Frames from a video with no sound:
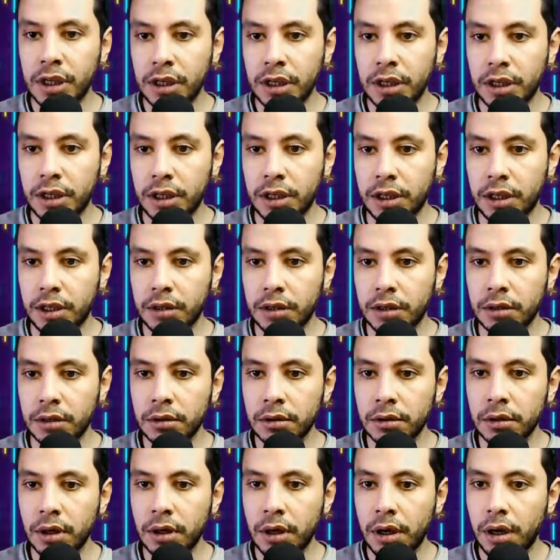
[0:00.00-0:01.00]
here.
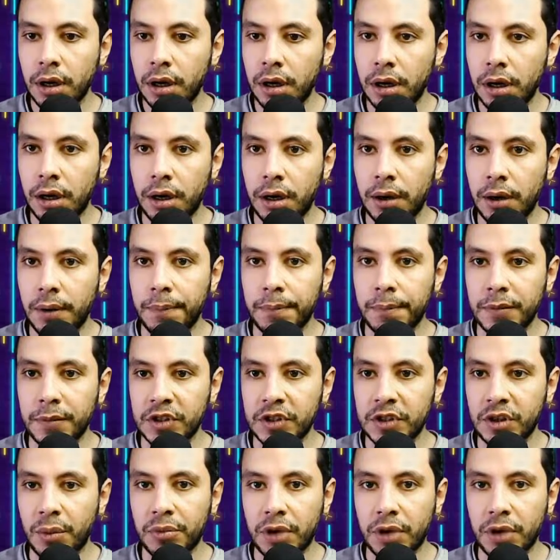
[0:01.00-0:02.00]

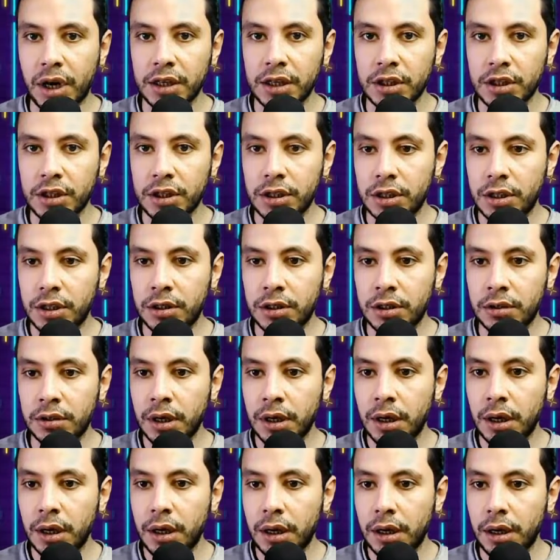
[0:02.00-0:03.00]
The price here,
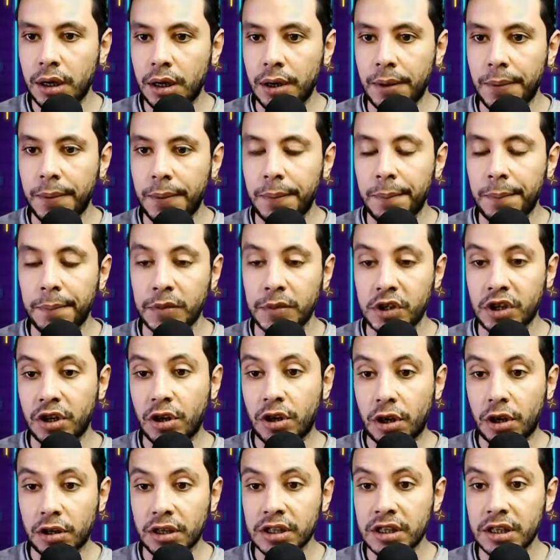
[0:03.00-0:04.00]
the
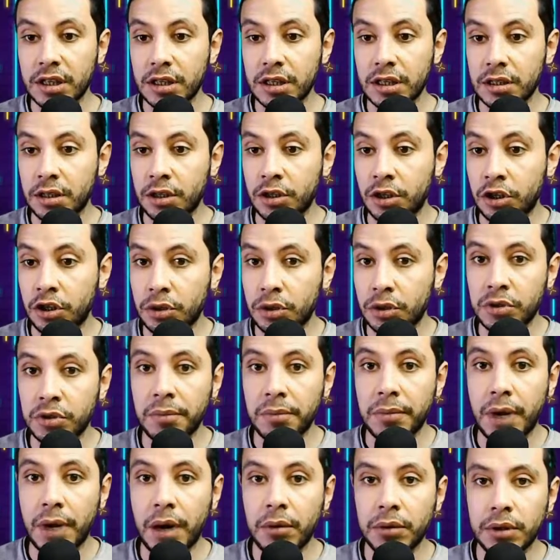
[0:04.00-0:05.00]
currency is in Egyptian
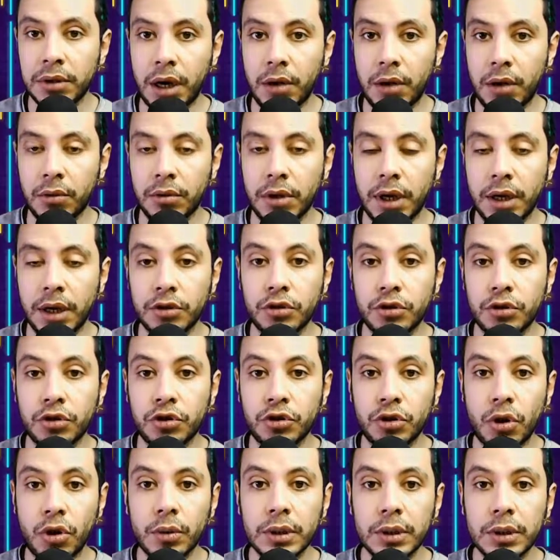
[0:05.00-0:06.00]
pound. I would like to
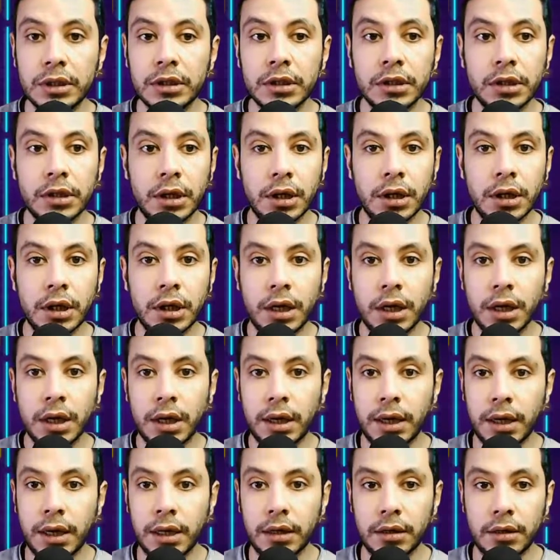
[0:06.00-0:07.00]
show it
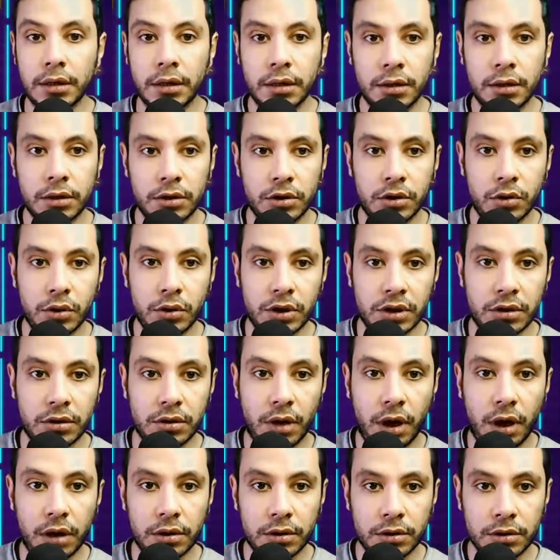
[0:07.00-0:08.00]
in US
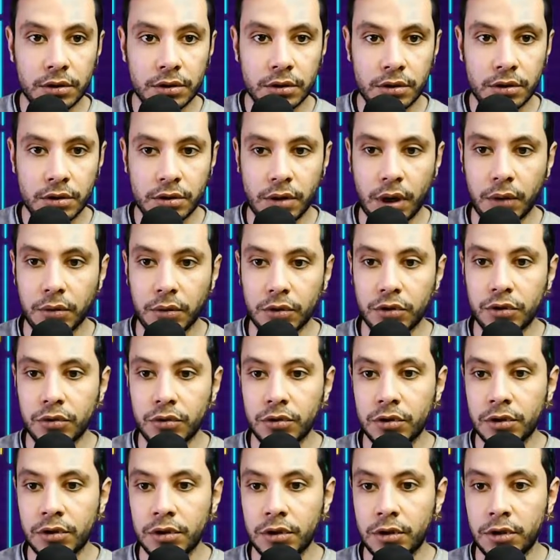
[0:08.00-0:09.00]
dollars, so I will
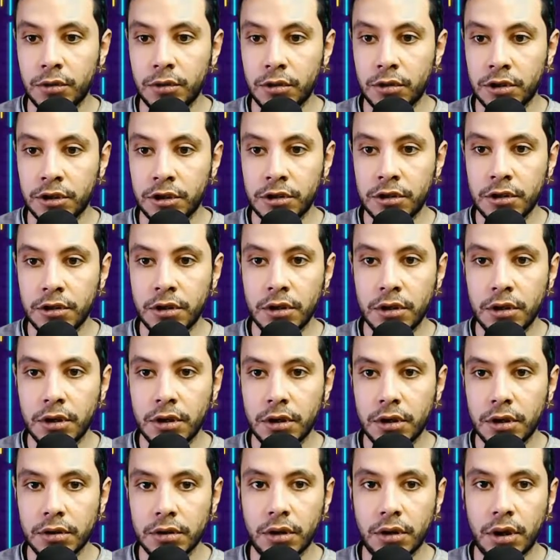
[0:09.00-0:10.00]
choose US
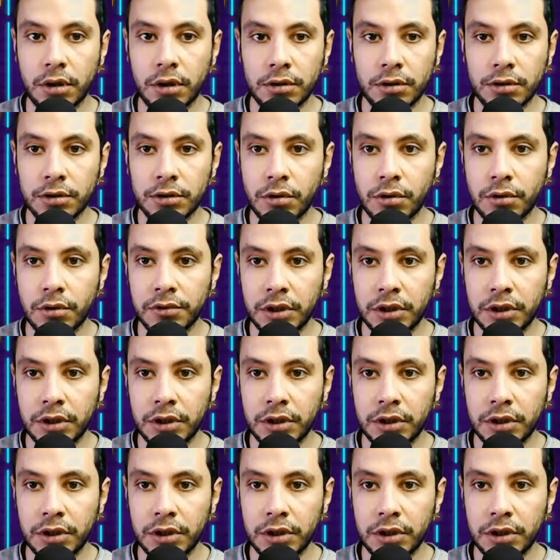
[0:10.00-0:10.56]
dollars over